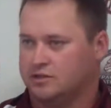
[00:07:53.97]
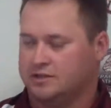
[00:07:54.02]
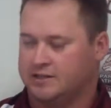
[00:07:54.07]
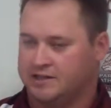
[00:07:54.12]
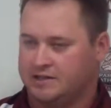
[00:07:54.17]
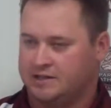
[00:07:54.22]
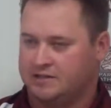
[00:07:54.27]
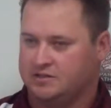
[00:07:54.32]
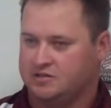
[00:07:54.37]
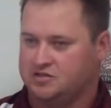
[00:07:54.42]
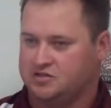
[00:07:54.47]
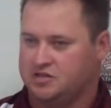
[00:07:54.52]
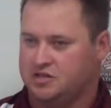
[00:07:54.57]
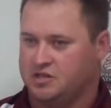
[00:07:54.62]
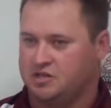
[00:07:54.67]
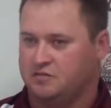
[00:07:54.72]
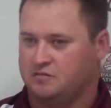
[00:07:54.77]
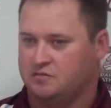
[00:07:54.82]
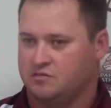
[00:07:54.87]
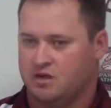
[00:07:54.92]

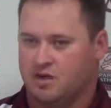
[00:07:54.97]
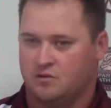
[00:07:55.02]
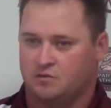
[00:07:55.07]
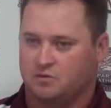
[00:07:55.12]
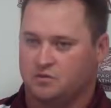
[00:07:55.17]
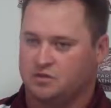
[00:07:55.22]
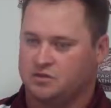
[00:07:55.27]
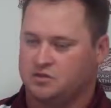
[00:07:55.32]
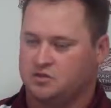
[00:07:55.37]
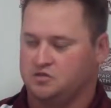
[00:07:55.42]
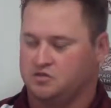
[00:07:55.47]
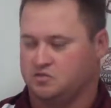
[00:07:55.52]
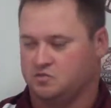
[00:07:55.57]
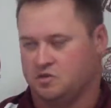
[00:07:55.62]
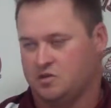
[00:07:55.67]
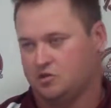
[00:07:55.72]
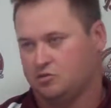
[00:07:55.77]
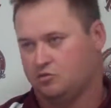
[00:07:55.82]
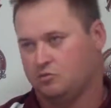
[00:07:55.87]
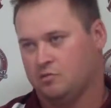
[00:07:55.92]
instead of not really using
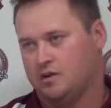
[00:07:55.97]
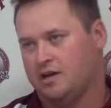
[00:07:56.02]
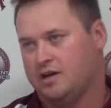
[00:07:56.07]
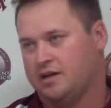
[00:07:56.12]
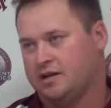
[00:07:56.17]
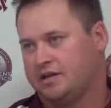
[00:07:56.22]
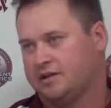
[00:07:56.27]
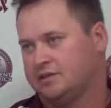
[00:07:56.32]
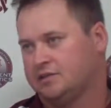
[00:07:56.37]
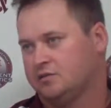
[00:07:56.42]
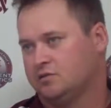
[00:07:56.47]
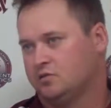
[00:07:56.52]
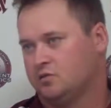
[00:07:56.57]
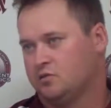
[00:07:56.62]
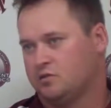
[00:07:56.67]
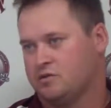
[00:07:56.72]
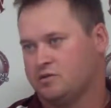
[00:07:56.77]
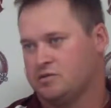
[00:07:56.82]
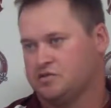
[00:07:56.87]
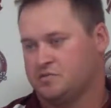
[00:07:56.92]
my whole body,
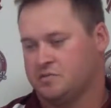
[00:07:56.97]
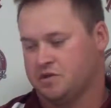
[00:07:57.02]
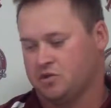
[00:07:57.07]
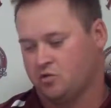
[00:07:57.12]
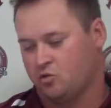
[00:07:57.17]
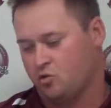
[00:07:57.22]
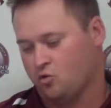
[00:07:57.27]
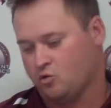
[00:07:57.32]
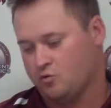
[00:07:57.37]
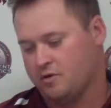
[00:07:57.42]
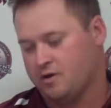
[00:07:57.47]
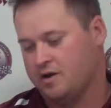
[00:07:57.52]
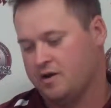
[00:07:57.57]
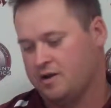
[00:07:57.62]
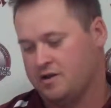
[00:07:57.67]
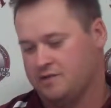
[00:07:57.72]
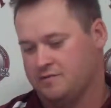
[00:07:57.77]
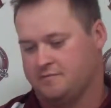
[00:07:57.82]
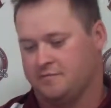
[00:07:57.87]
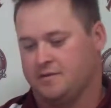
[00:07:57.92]
whereas my core
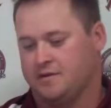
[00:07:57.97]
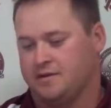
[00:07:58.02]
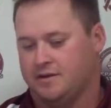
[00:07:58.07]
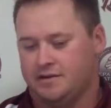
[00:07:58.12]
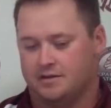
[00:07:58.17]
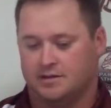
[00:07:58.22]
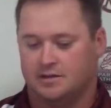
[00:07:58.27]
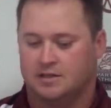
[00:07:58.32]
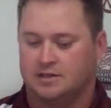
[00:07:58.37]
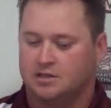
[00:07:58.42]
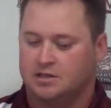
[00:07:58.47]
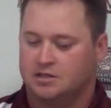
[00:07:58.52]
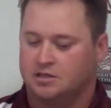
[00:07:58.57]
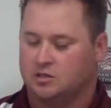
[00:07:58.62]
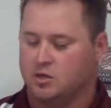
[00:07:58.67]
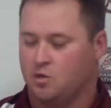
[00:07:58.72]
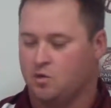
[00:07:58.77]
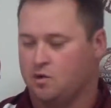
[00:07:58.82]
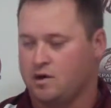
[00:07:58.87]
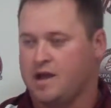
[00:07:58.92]
body and my
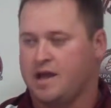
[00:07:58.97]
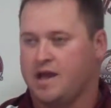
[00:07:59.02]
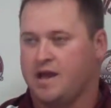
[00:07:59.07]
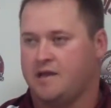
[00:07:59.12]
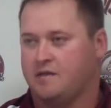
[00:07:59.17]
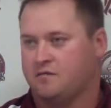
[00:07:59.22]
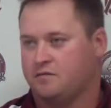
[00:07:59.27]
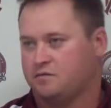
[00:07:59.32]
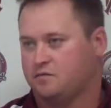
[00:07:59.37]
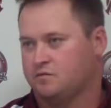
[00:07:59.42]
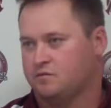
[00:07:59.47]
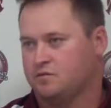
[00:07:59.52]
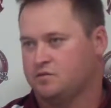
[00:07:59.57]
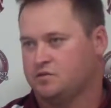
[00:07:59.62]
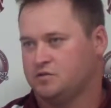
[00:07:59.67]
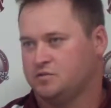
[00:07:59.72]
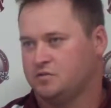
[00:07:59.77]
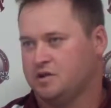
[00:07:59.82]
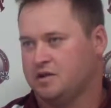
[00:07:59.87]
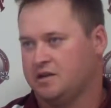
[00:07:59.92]
lower half, which
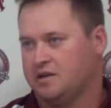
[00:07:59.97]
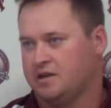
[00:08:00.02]
is my